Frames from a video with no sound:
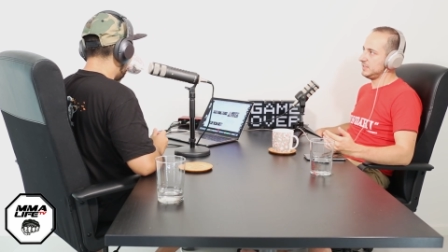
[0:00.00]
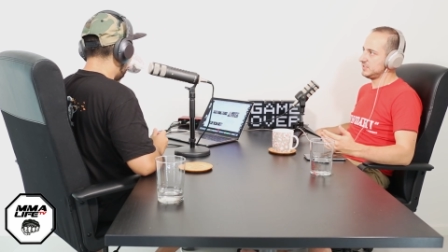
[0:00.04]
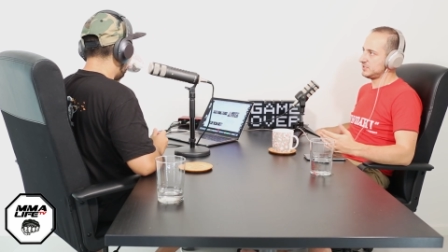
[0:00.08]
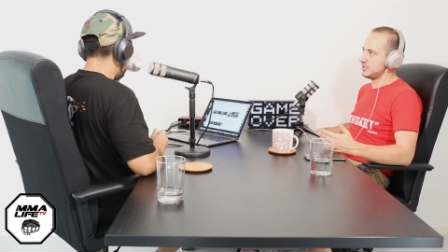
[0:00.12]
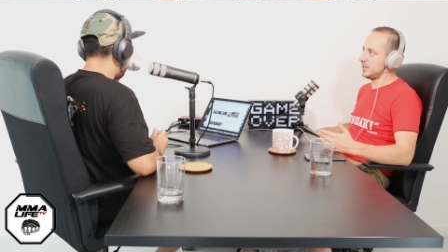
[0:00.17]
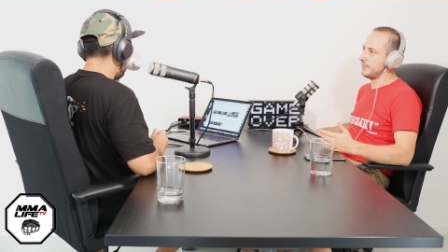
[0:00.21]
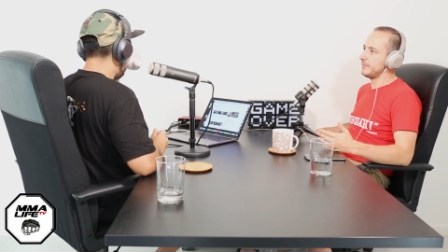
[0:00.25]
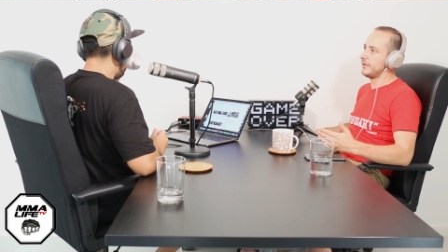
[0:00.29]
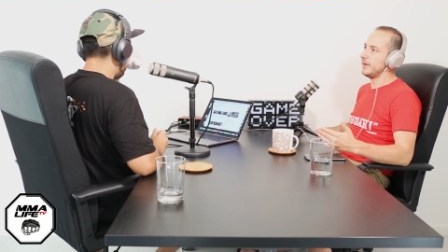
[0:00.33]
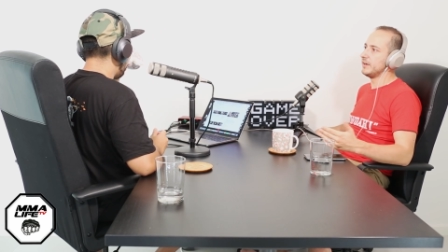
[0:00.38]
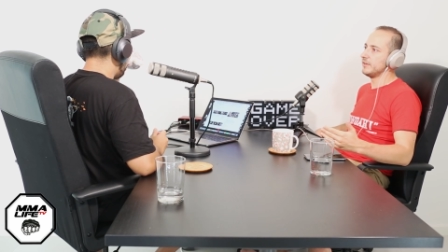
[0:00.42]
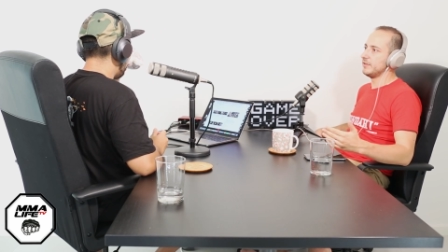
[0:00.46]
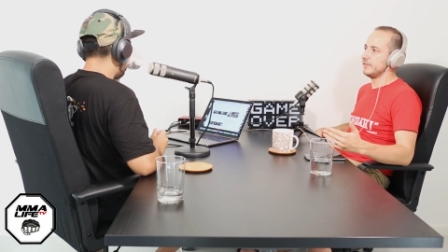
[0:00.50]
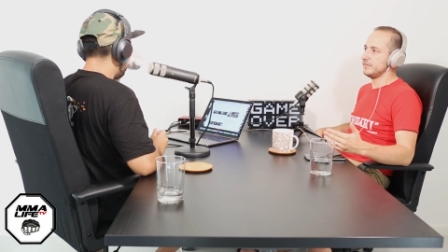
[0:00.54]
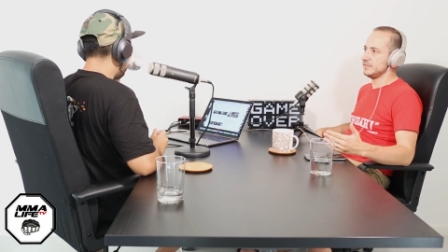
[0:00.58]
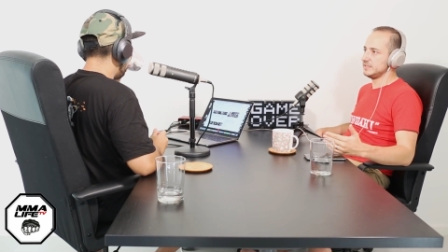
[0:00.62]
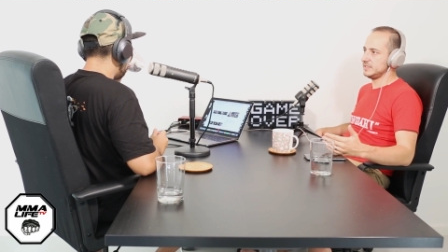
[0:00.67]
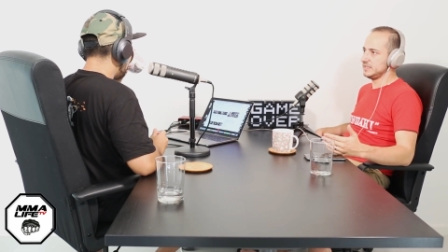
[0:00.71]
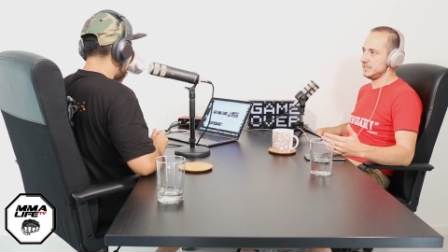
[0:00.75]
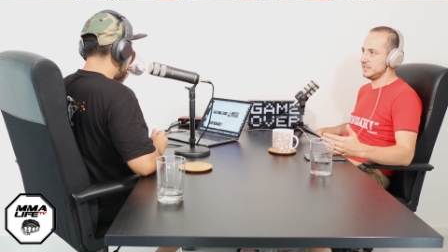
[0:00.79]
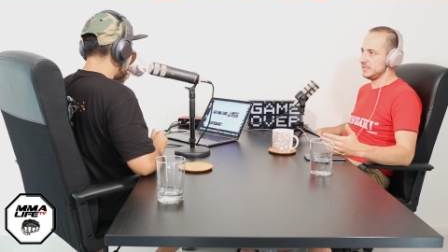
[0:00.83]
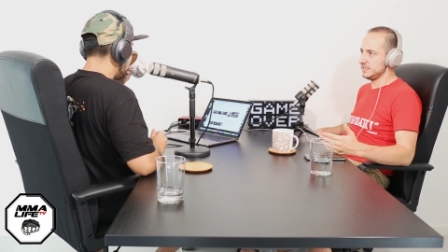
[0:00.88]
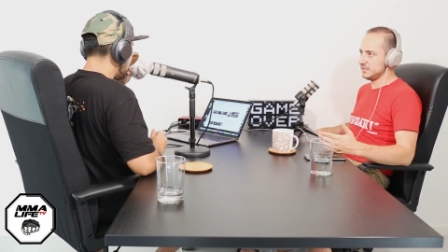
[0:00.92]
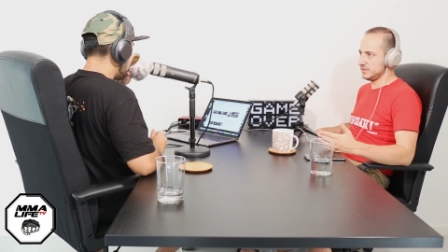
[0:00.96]
this time around,
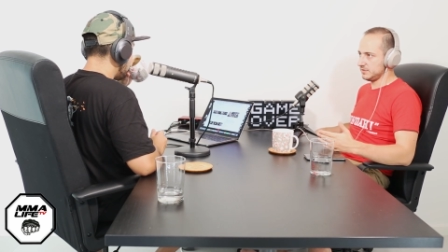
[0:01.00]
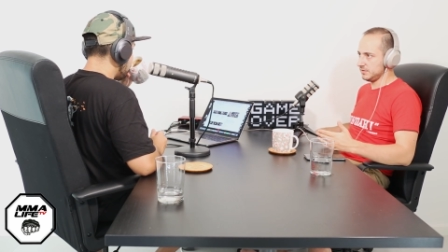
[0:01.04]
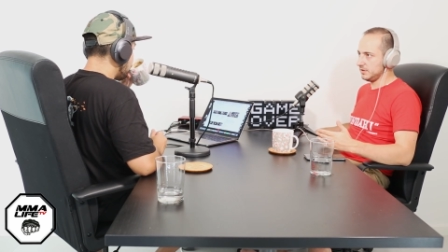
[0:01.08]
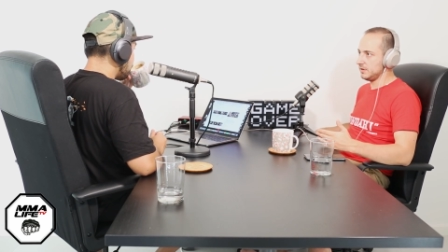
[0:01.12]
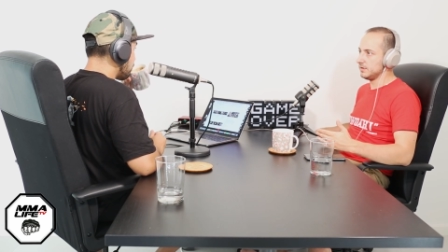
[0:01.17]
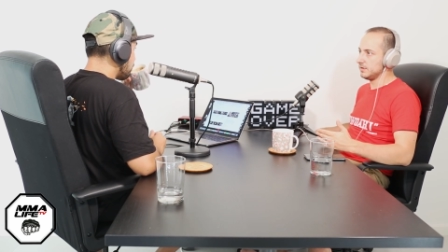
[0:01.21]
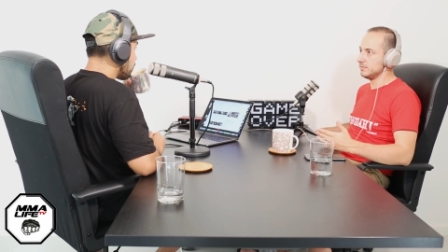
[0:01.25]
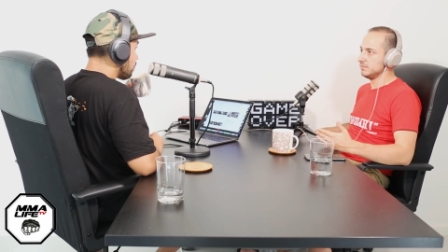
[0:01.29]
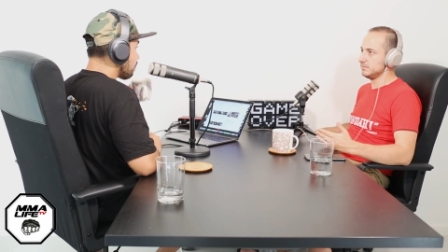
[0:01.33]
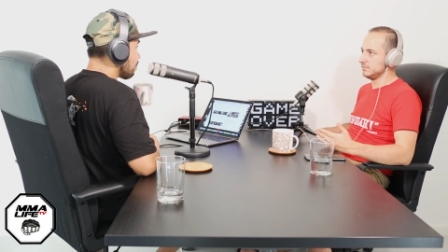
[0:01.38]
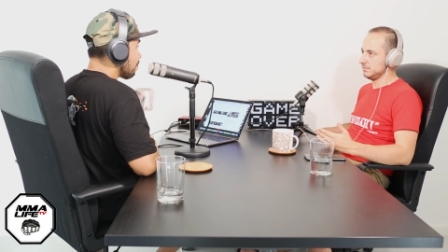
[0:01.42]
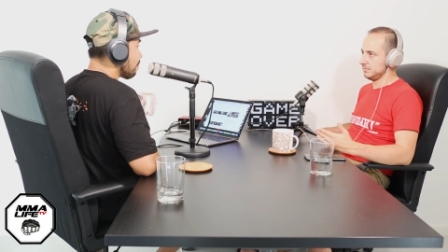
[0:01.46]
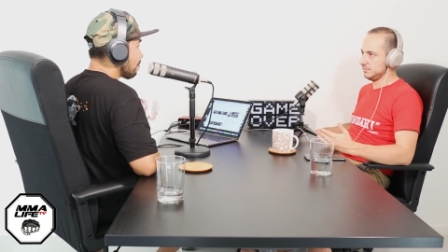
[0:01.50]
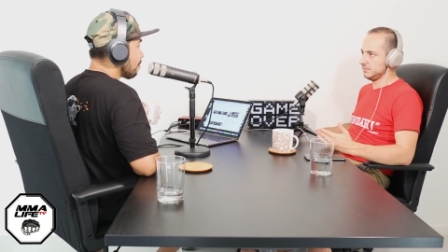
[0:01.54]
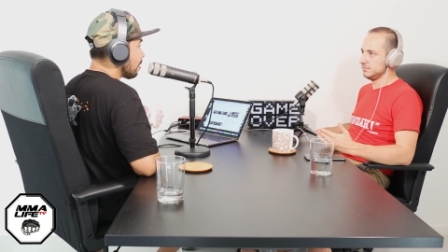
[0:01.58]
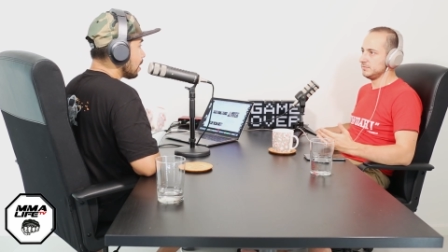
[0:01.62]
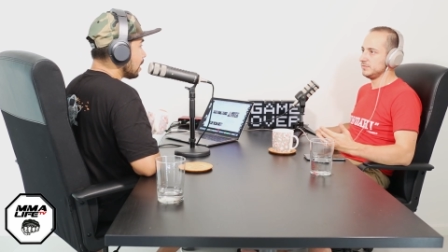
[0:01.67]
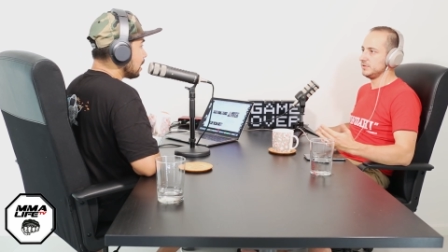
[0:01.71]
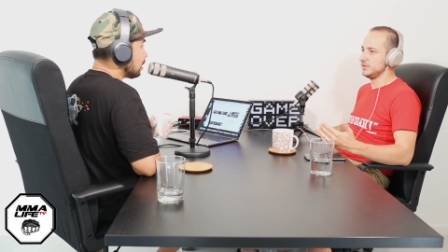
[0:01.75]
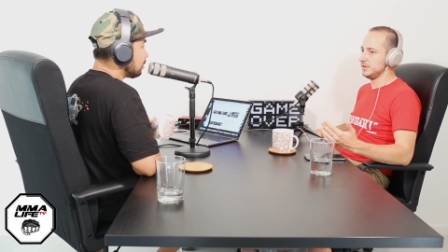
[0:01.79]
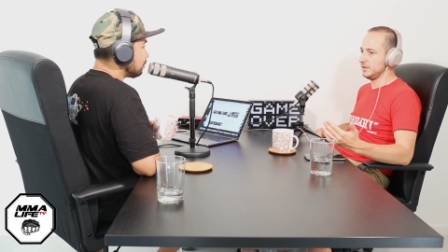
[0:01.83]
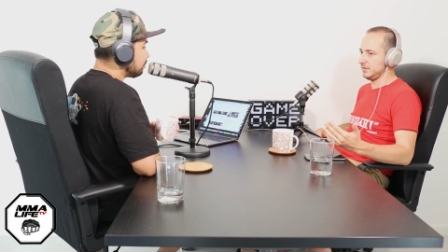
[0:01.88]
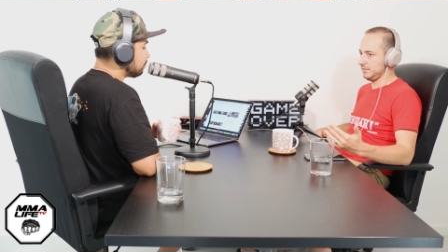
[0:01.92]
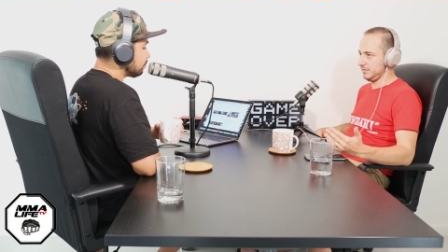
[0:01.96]
obviously, he's got
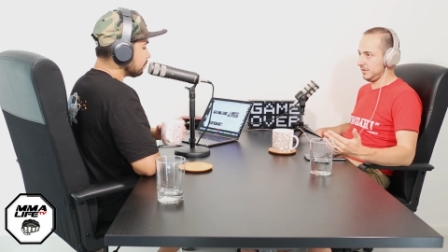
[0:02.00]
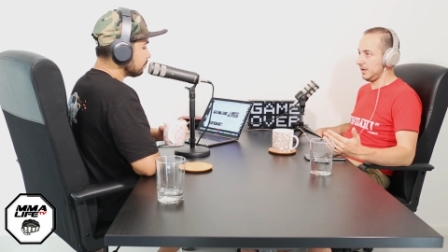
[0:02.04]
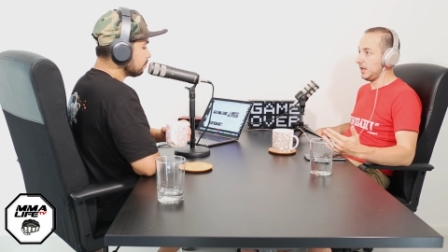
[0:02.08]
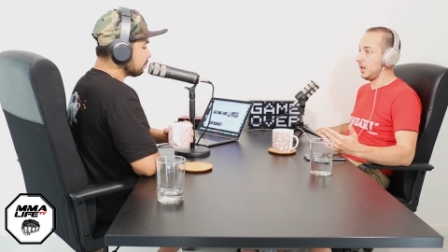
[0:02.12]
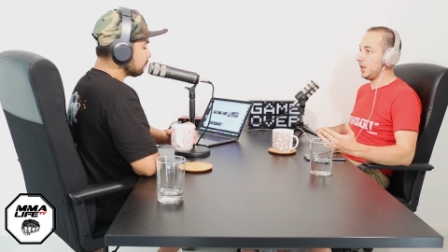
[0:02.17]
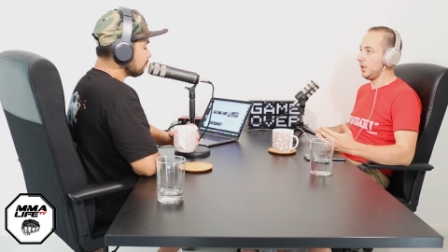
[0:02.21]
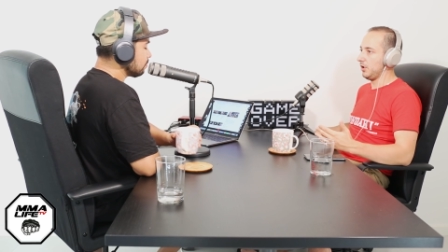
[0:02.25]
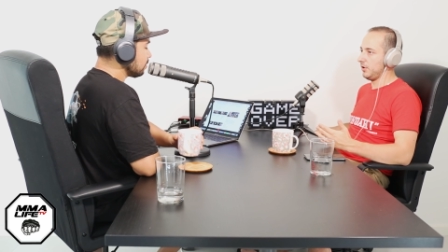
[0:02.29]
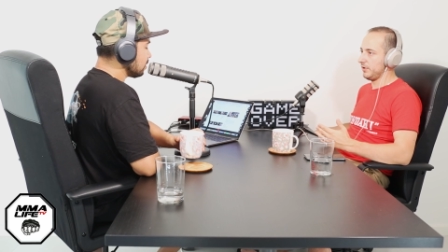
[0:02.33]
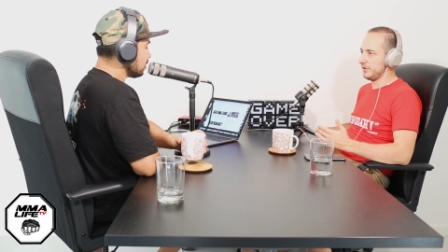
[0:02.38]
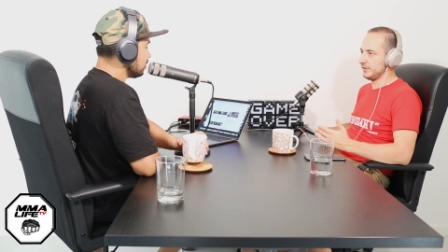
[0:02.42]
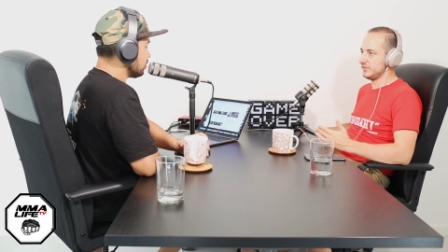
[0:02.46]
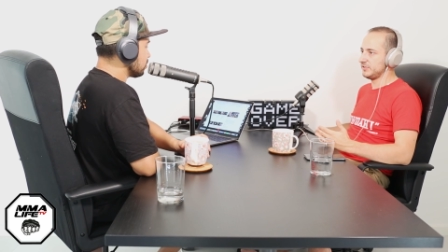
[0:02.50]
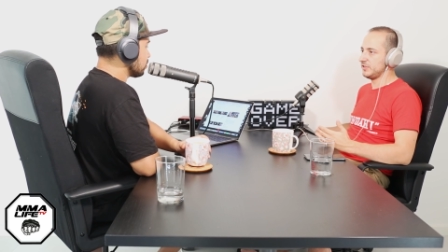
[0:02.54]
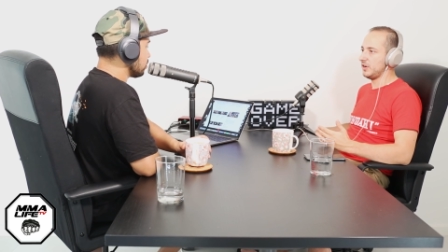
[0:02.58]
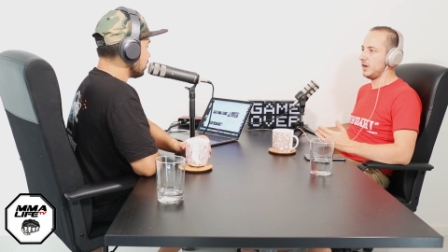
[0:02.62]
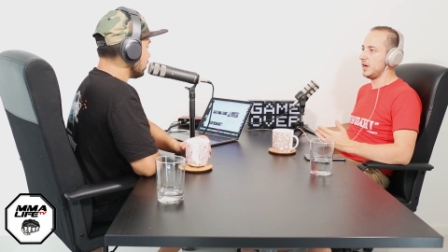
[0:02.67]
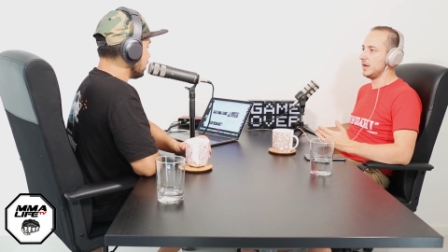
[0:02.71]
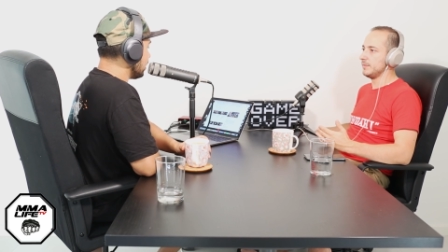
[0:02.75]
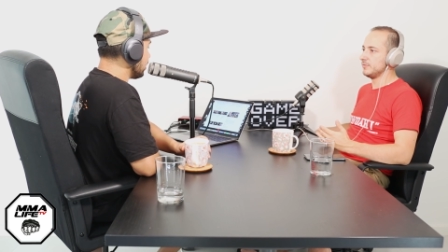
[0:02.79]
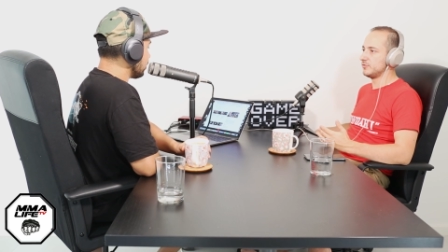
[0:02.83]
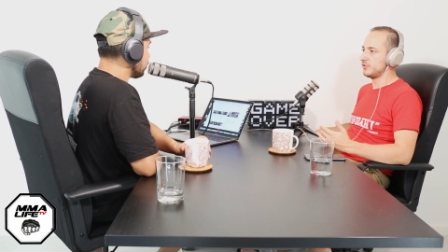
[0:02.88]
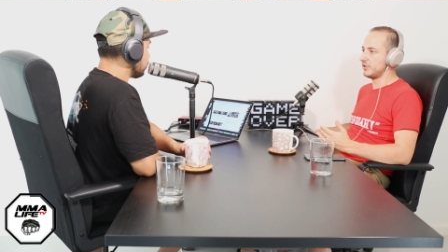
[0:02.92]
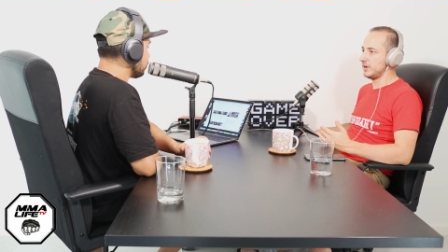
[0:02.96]
you know, a lot of he's got
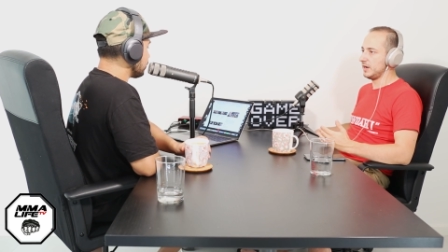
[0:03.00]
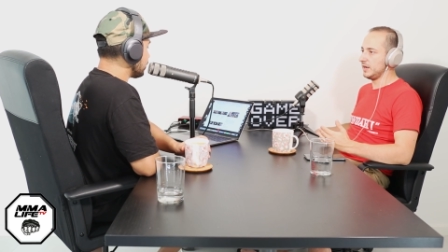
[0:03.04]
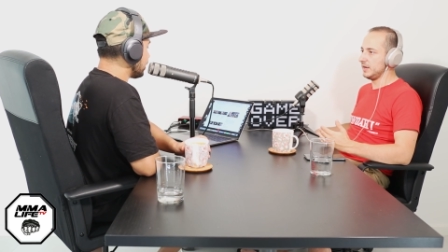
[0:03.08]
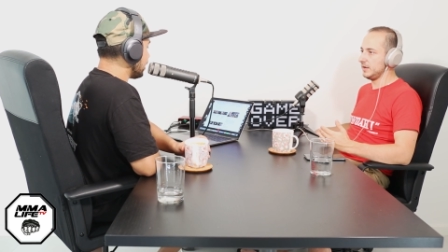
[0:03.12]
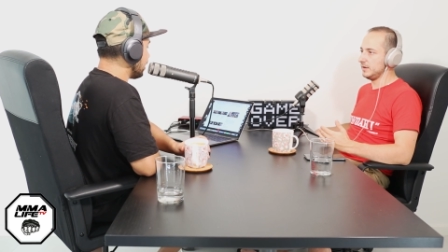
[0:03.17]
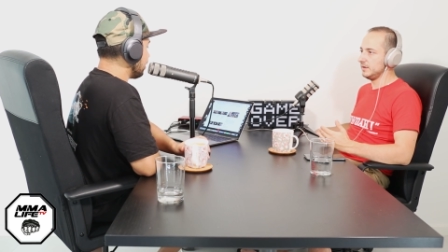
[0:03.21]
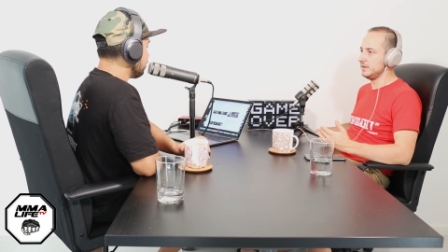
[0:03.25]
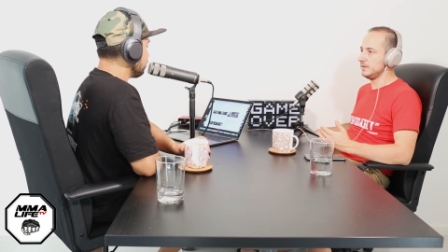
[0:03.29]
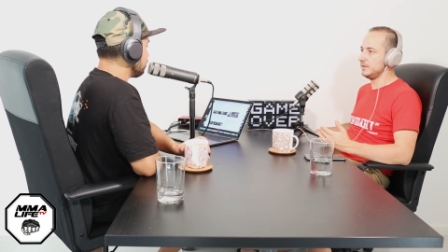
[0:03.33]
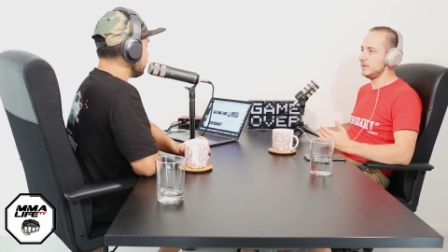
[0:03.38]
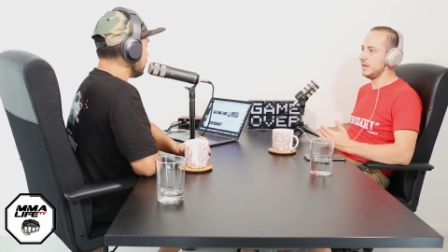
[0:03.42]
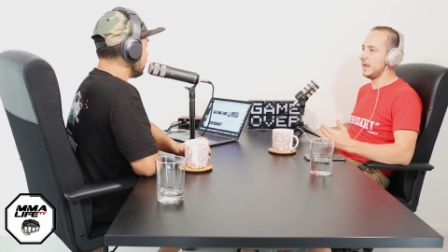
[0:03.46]
an adequate camp.